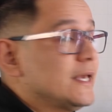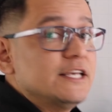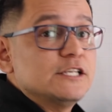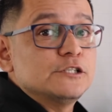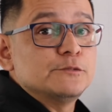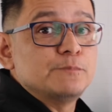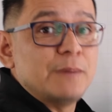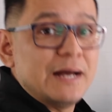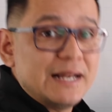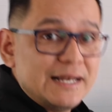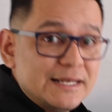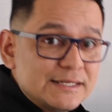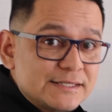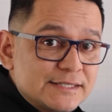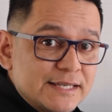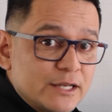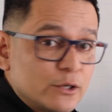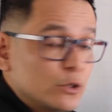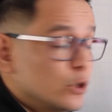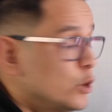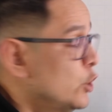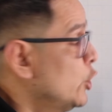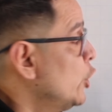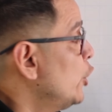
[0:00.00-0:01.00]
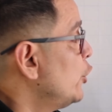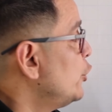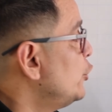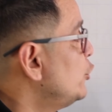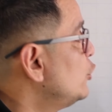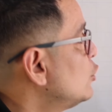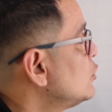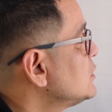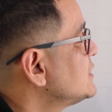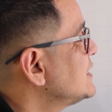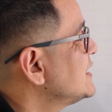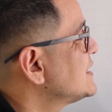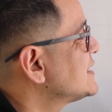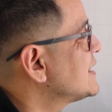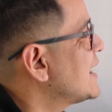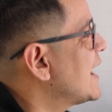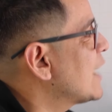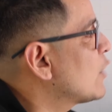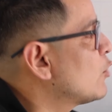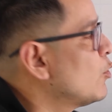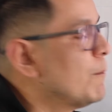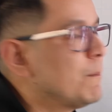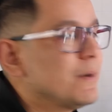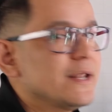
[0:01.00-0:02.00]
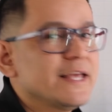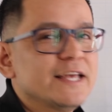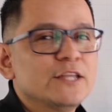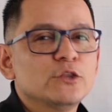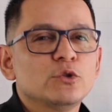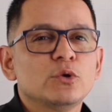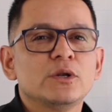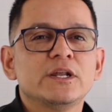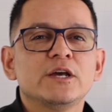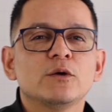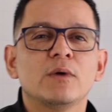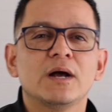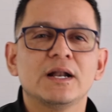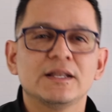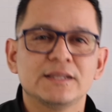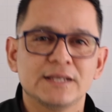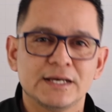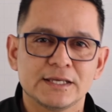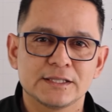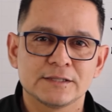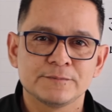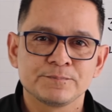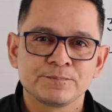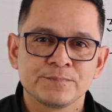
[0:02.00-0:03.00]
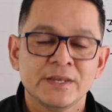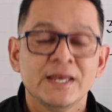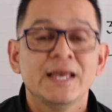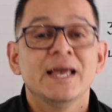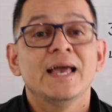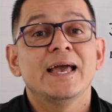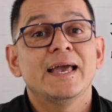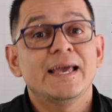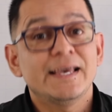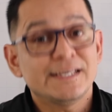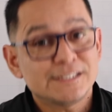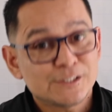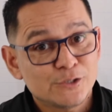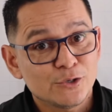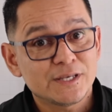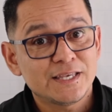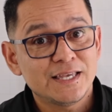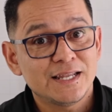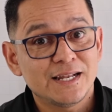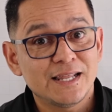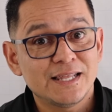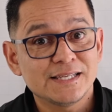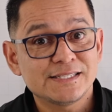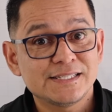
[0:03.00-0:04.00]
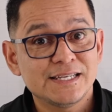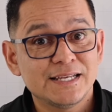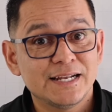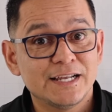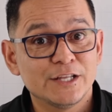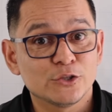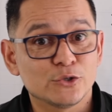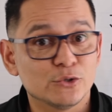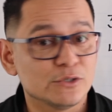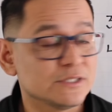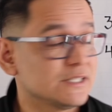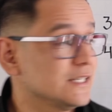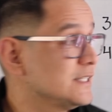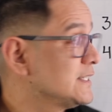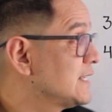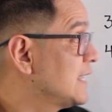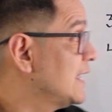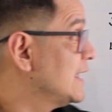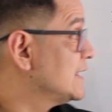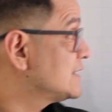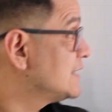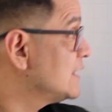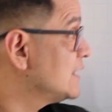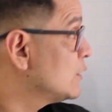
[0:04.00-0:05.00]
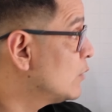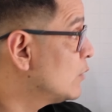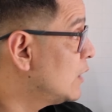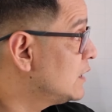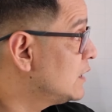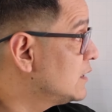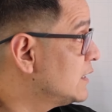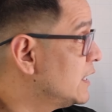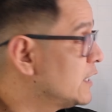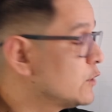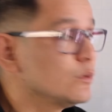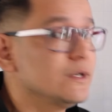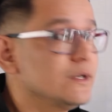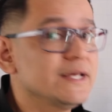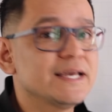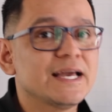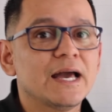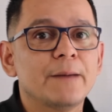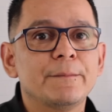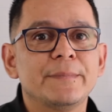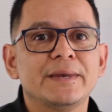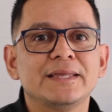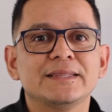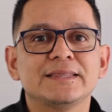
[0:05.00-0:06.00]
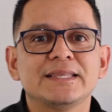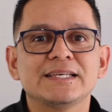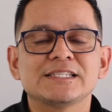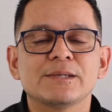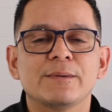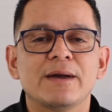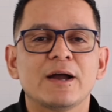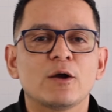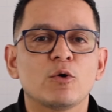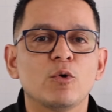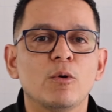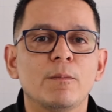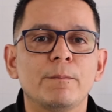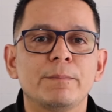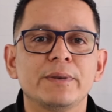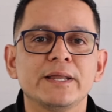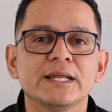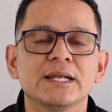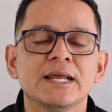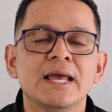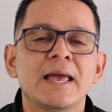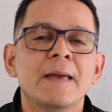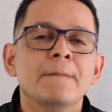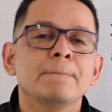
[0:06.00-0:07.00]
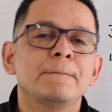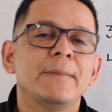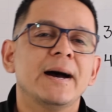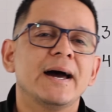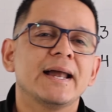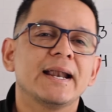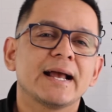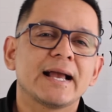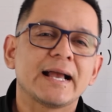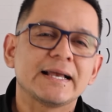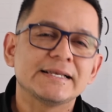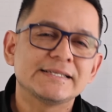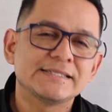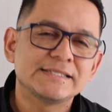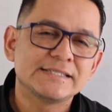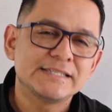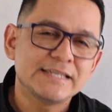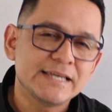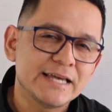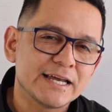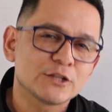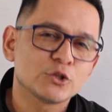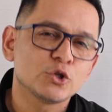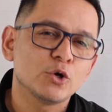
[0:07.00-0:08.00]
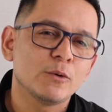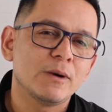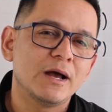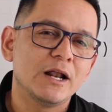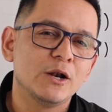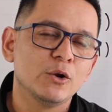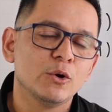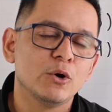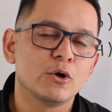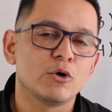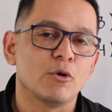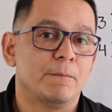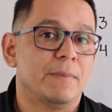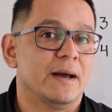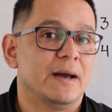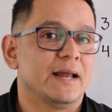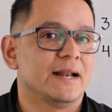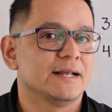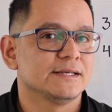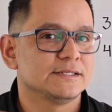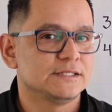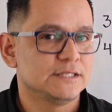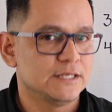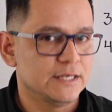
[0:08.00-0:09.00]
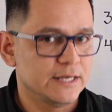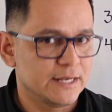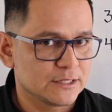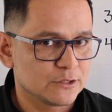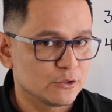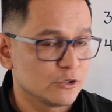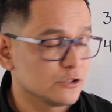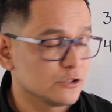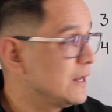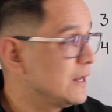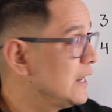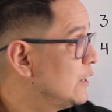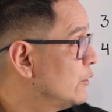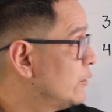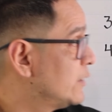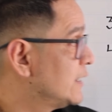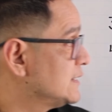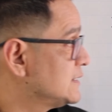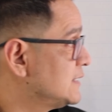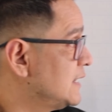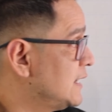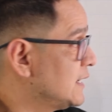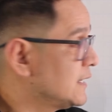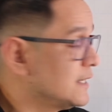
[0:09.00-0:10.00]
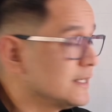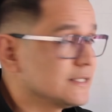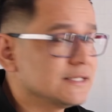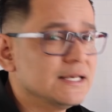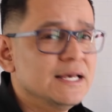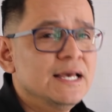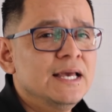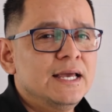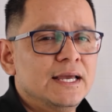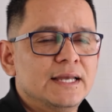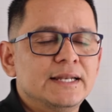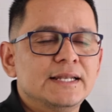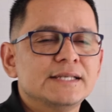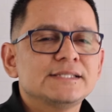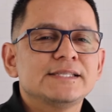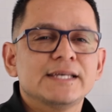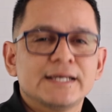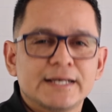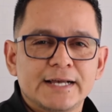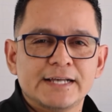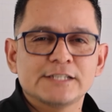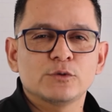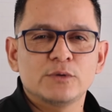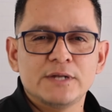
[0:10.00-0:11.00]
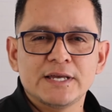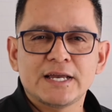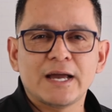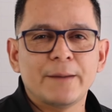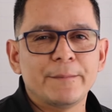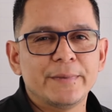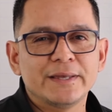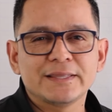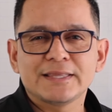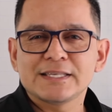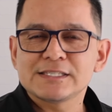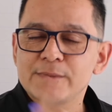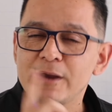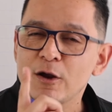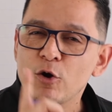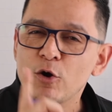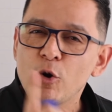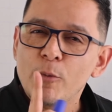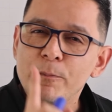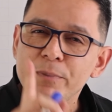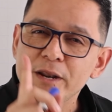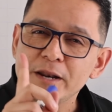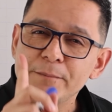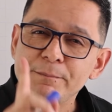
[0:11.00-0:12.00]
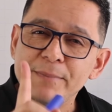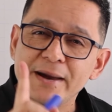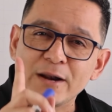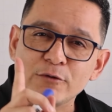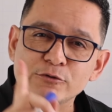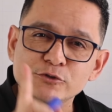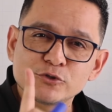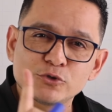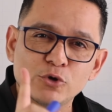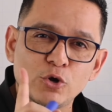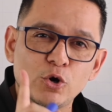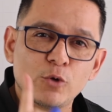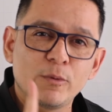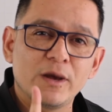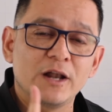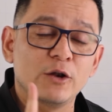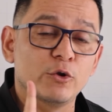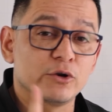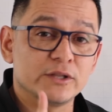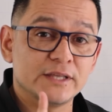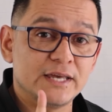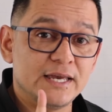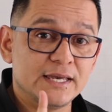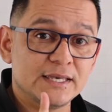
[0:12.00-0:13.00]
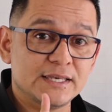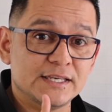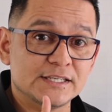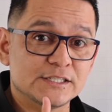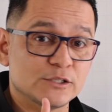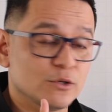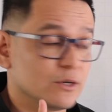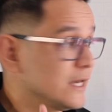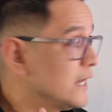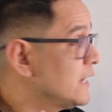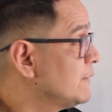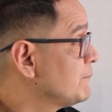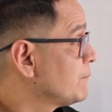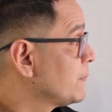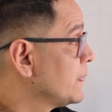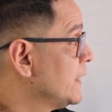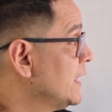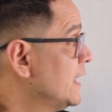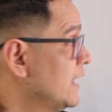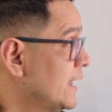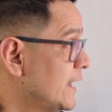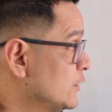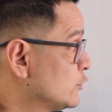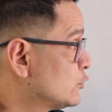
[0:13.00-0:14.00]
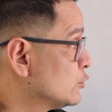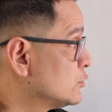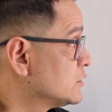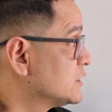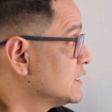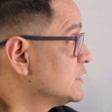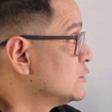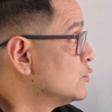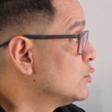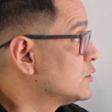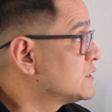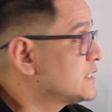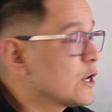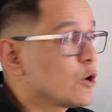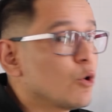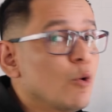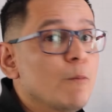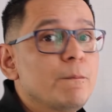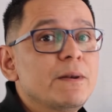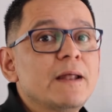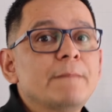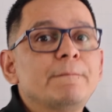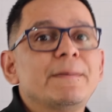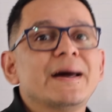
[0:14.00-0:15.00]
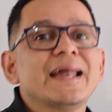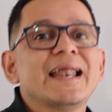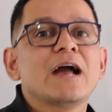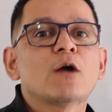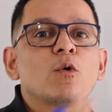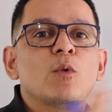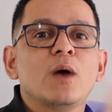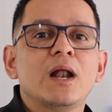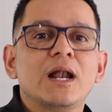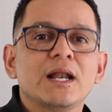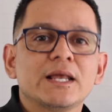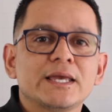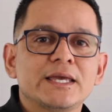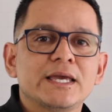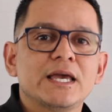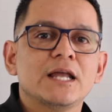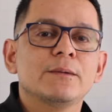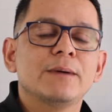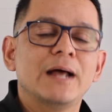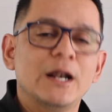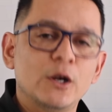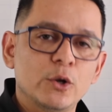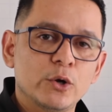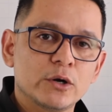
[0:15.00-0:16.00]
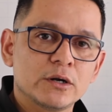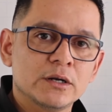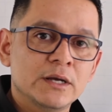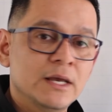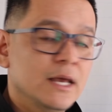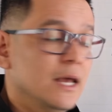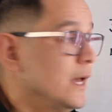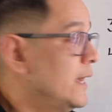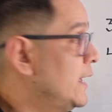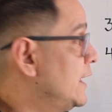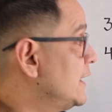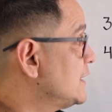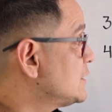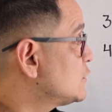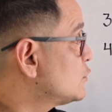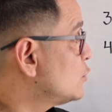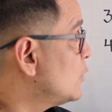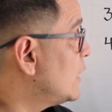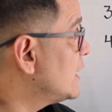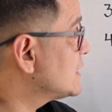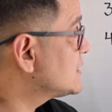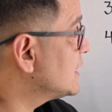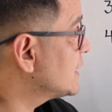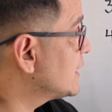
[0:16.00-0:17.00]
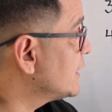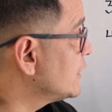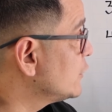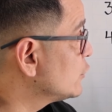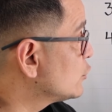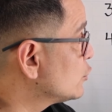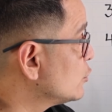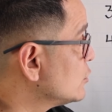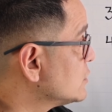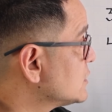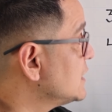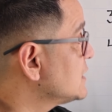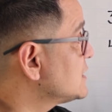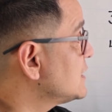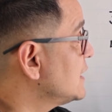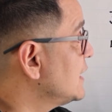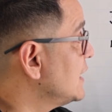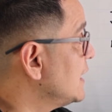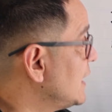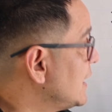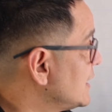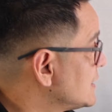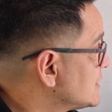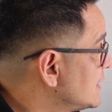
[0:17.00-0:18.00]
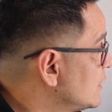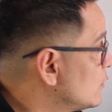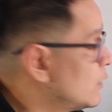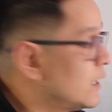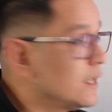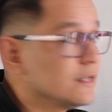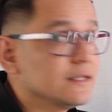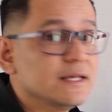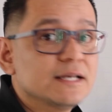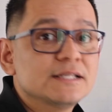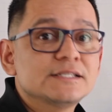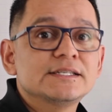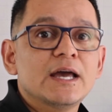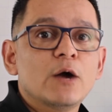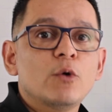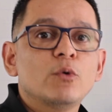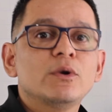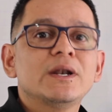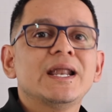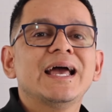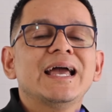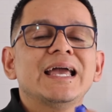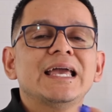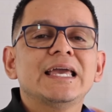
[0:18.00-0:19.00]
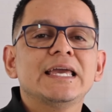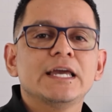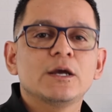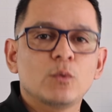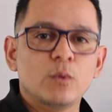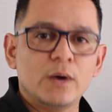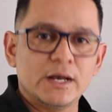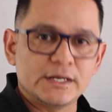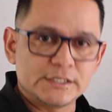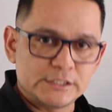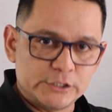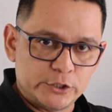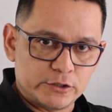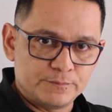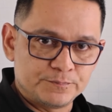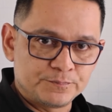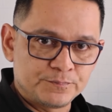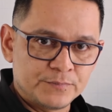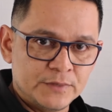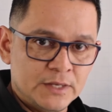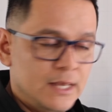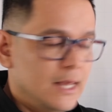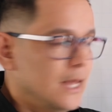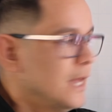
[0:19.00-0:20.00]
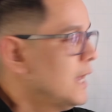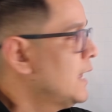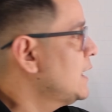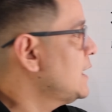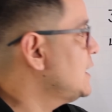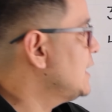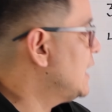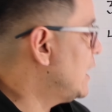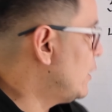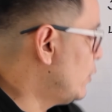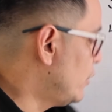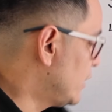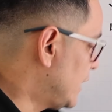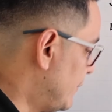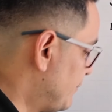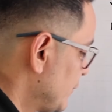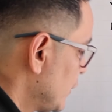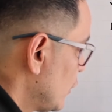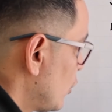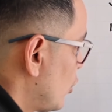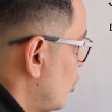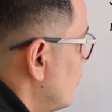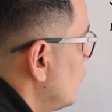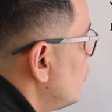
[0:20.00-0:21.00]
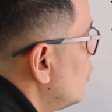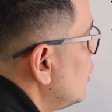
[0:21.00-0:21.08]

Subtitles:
is 0, the equality is not being satisfied. This means then that this equality will only be satisfied for a certain value or certain values of x. In this case, it will only be satisfied for a single value of x. Okay, so it doesn't hold for just any value. This means that now the equation, so now, I'm